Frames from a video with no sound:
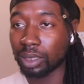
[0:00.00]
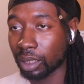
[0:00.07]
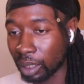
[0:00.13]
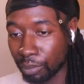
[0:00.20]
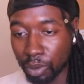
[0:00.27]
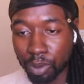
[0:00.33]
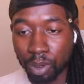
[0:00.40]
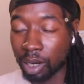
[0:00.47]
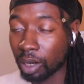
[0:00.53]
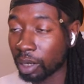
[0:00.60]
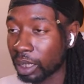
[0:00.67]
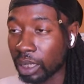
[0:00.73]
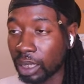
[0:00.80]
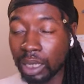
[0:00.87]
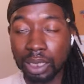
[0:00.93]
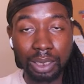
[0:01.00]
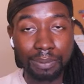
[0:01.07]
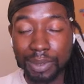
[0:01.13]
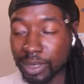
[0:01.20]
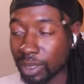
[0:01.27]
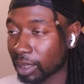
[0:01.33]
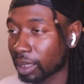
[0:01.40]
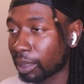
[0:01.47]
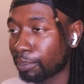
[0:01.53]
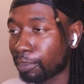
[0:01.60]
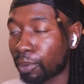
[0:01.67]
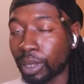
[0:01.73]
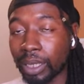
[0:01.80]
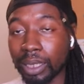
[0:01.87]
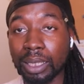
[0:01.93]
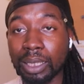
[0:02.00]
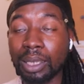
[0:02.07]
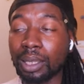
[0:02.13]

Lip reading: the Himawari, the Mitsuki point.